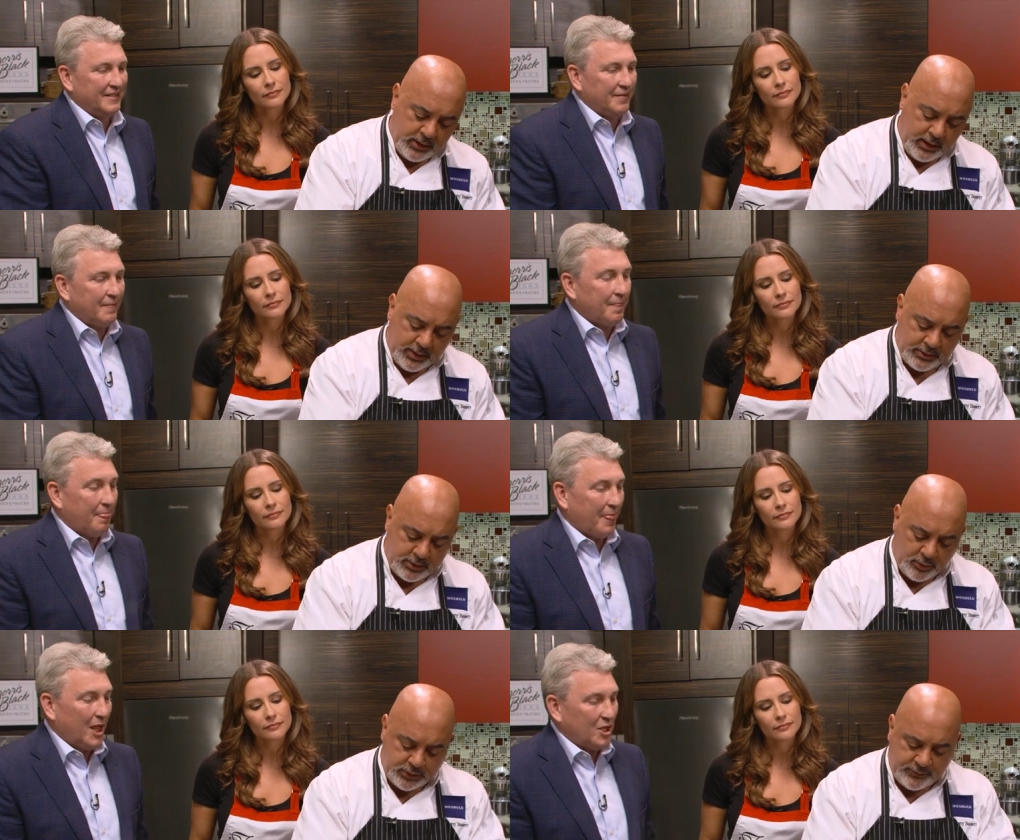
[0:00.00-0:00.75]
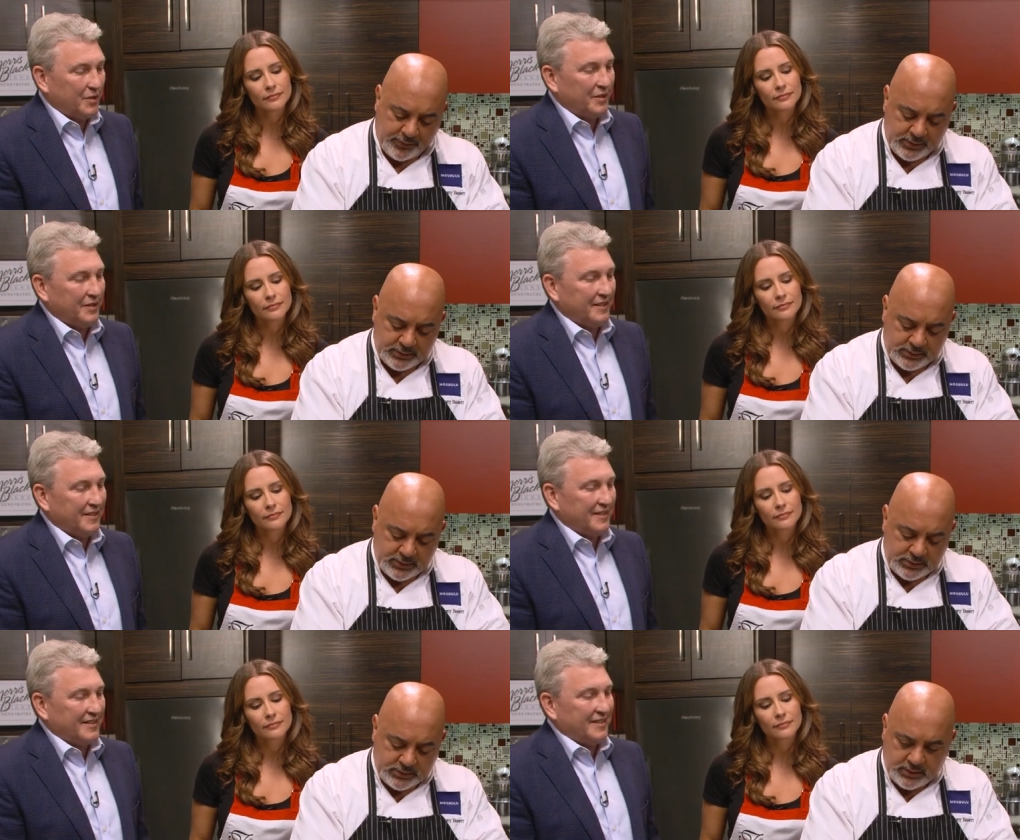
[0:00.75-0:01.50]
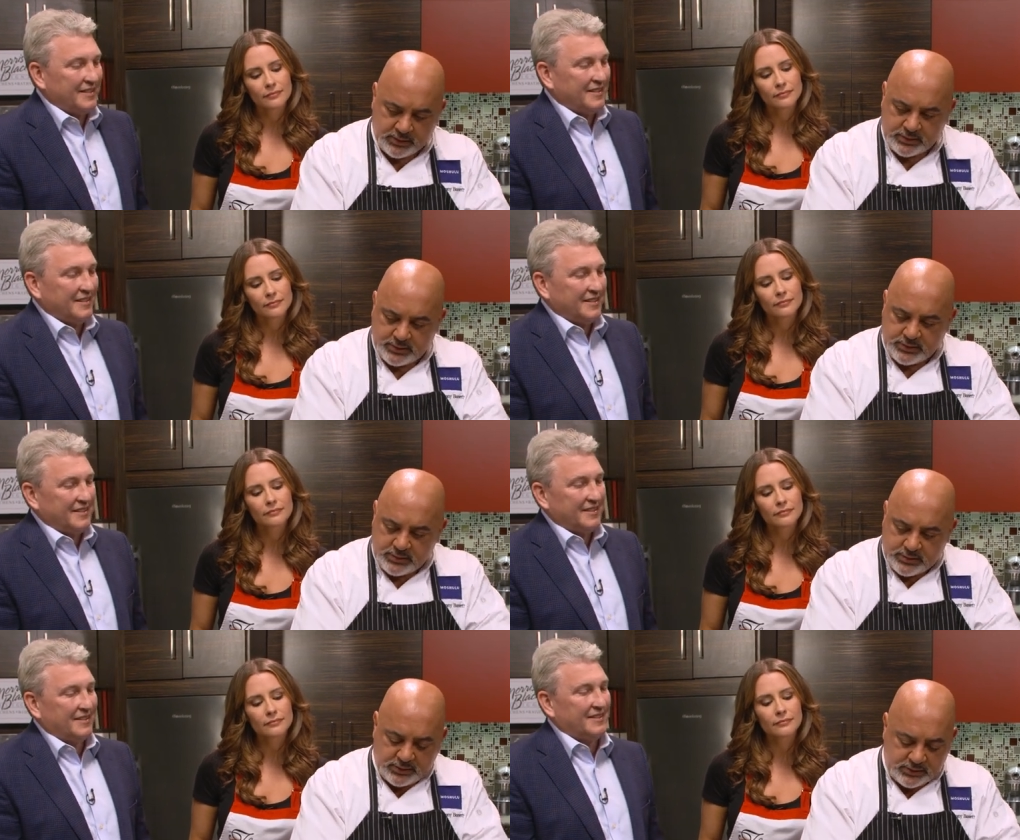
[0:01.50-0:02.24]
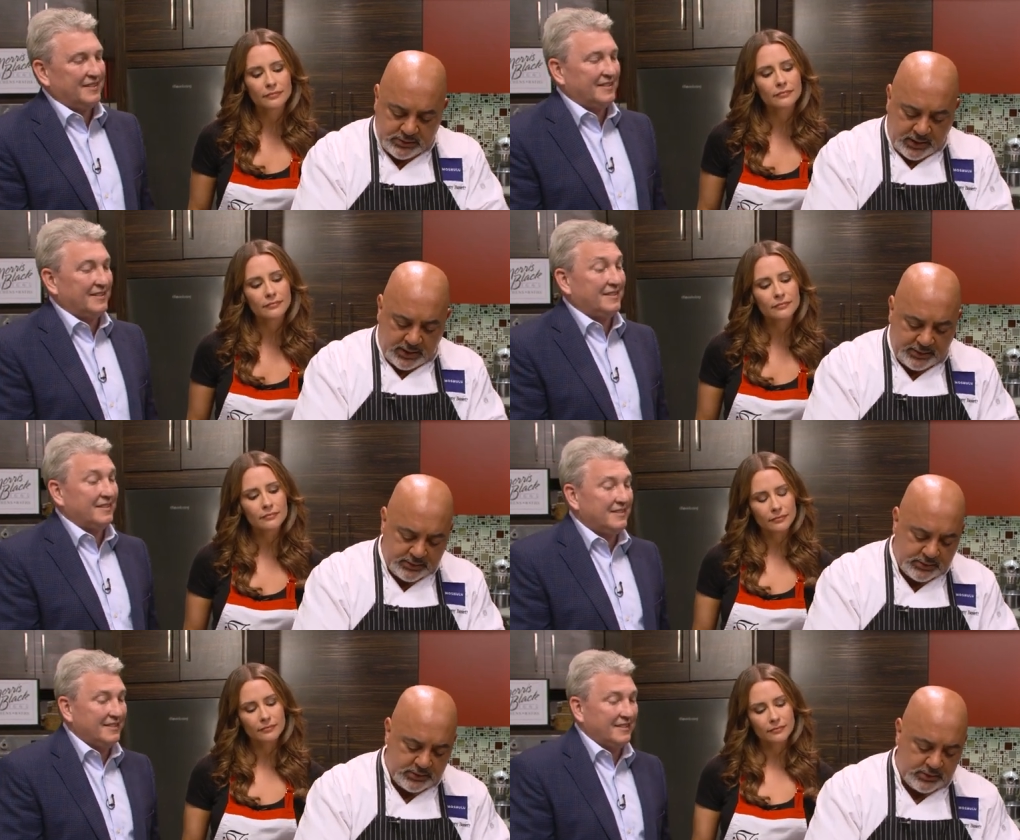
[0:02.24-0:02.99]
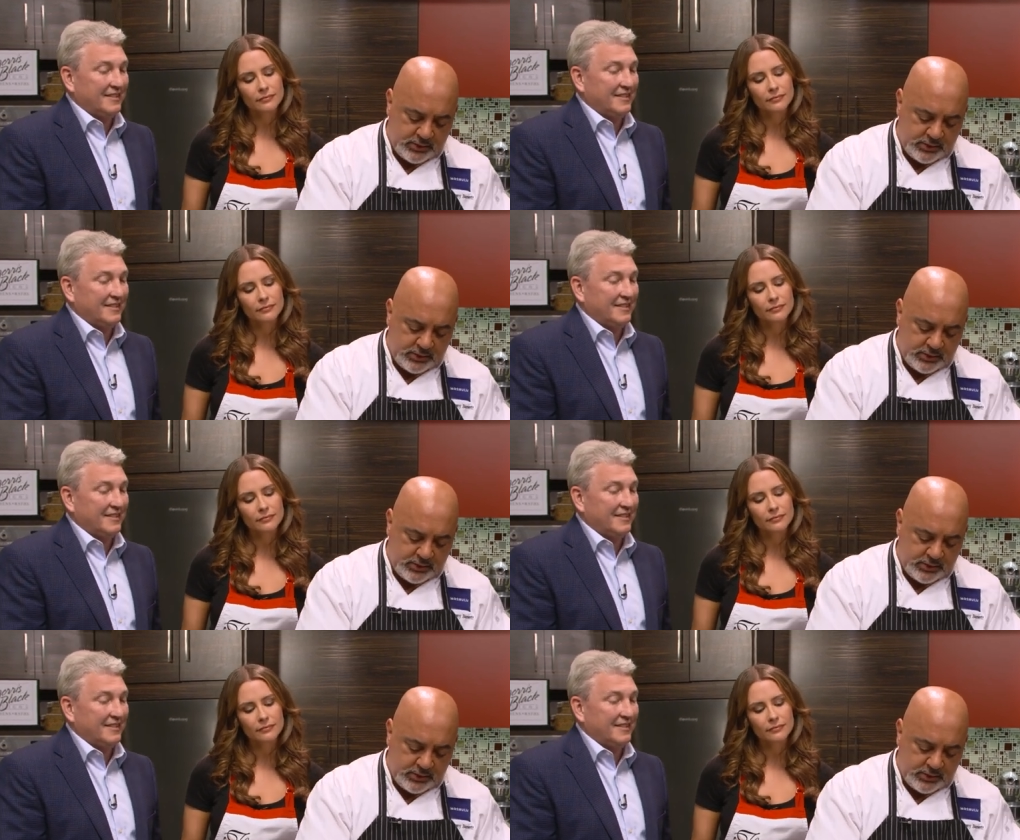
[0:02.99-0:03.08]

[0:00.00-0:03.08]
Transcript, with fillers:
Speaker 1: and it's always very consistent. It's consistently sized,